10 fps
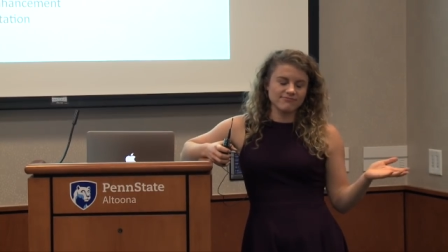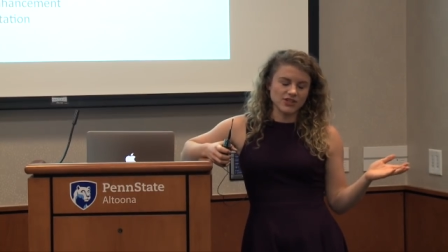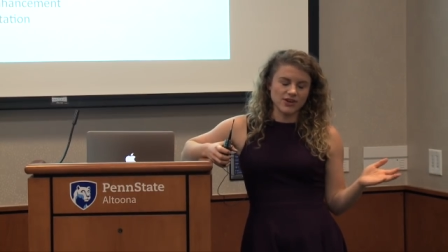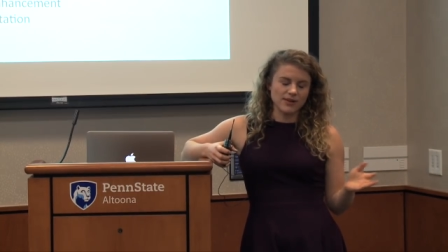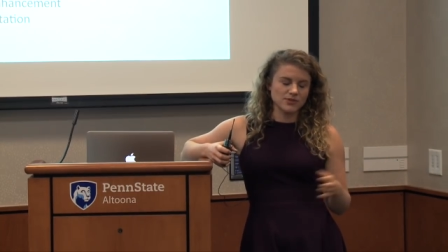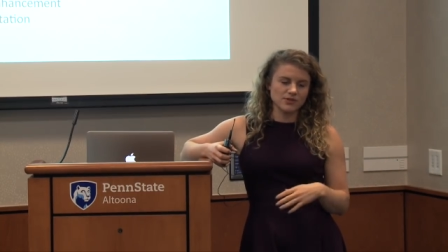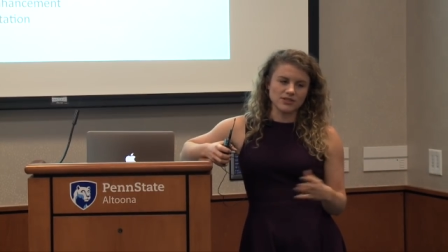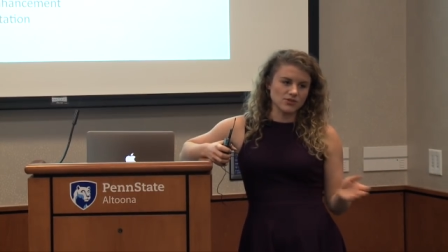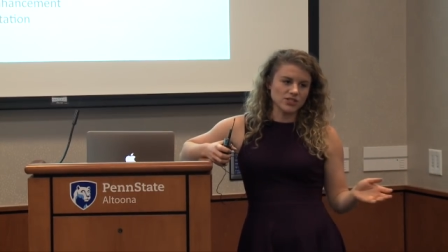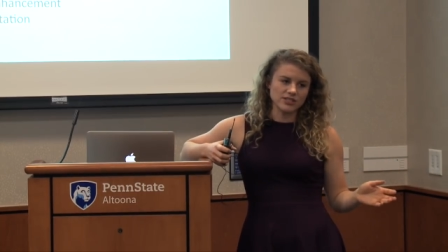you know, absolutely
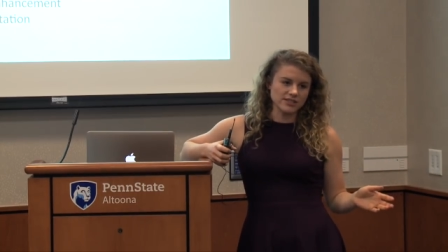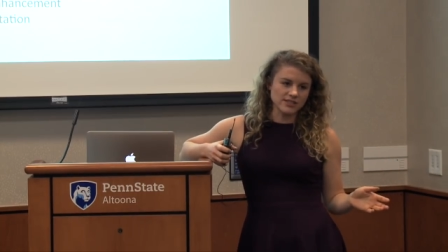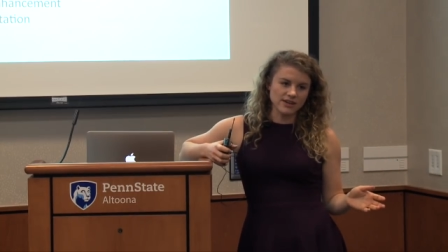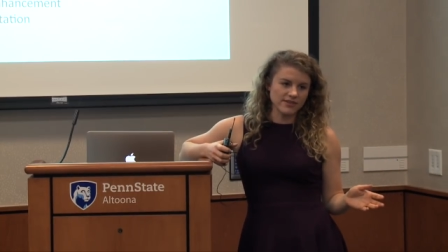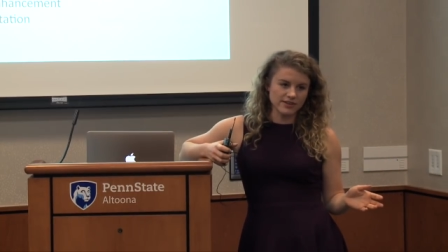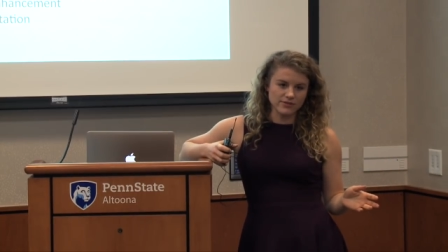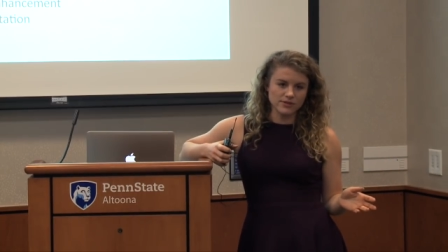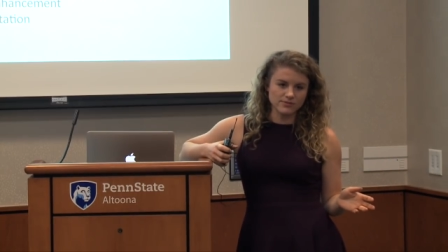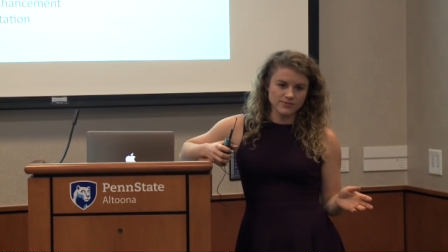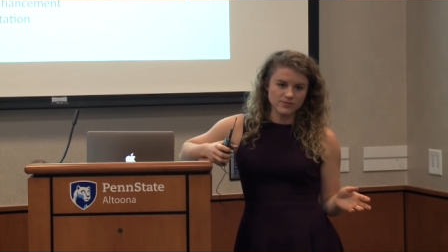no sugar of any
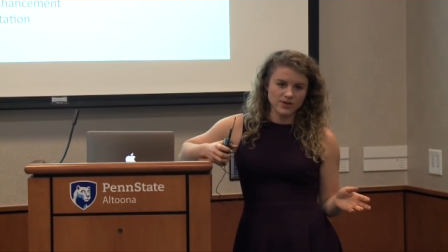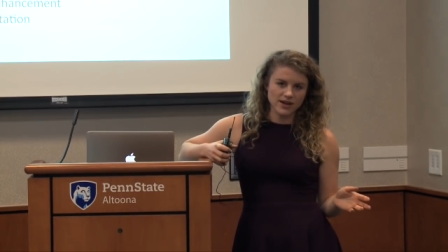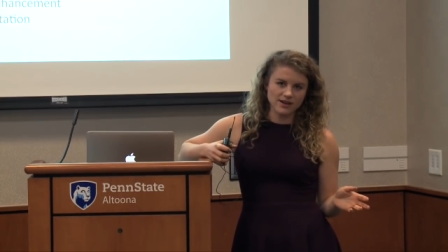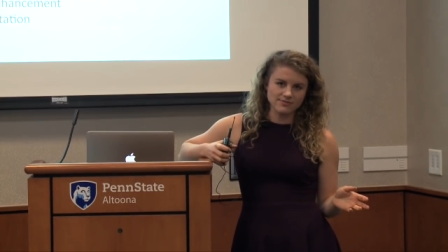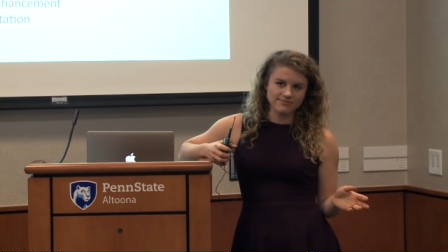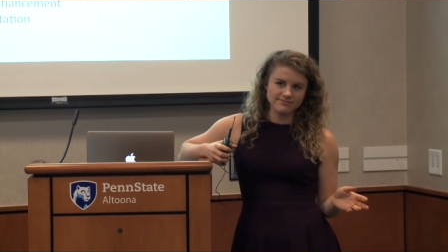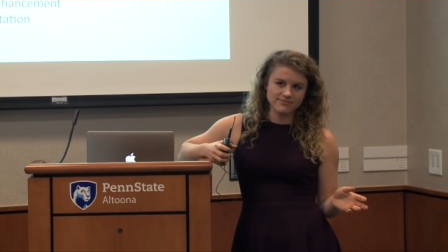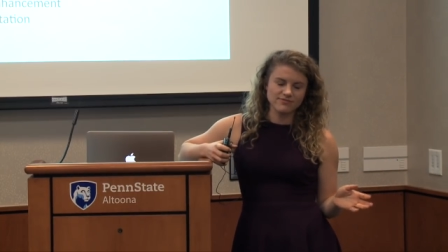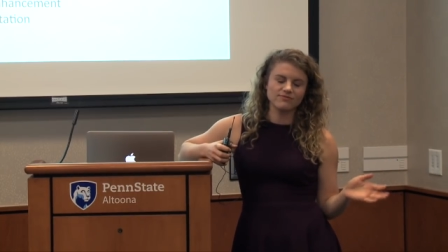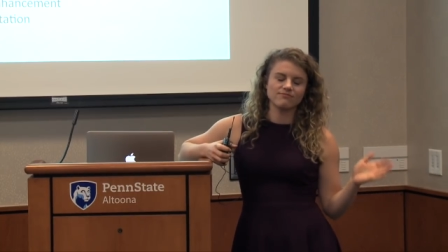form.
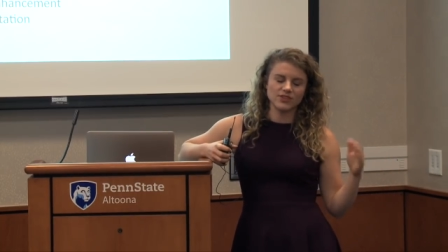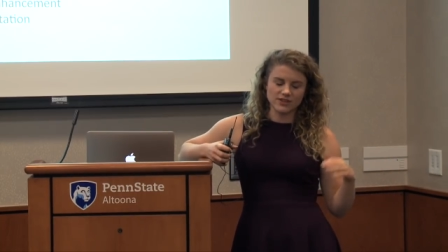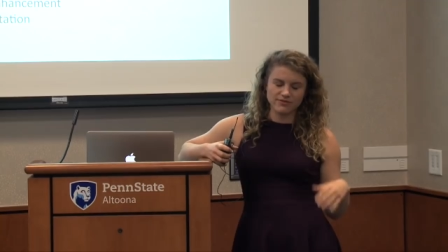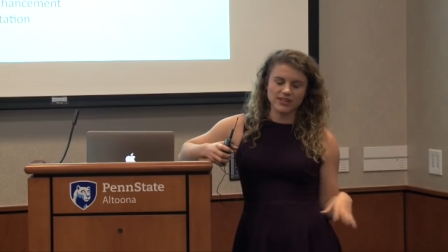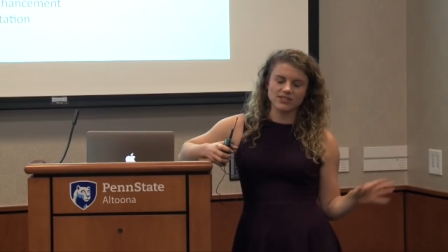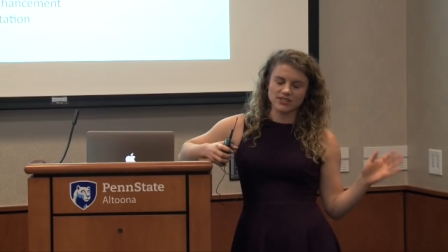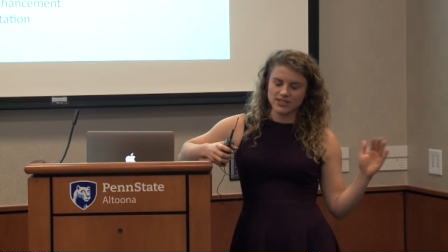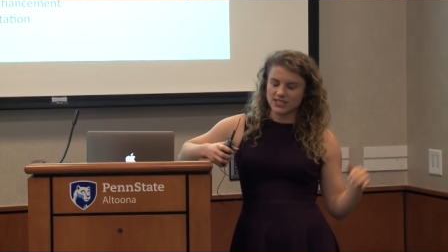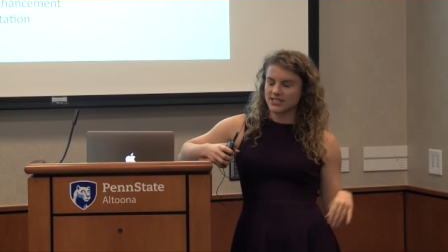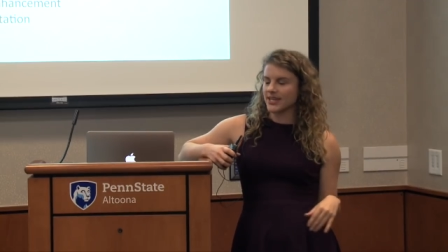You know, fake sugar,
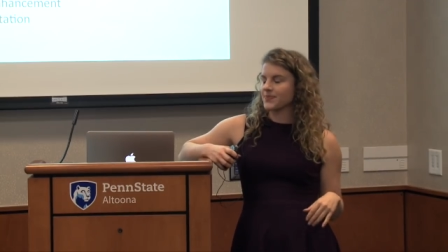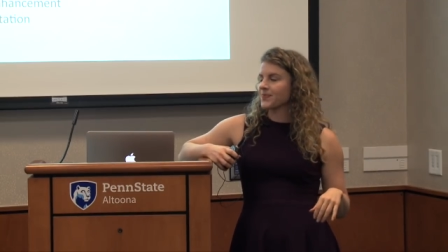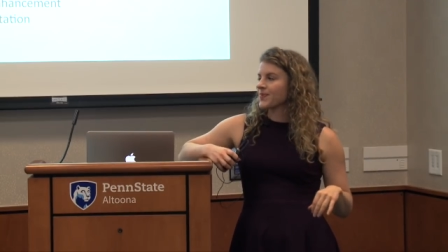I should say.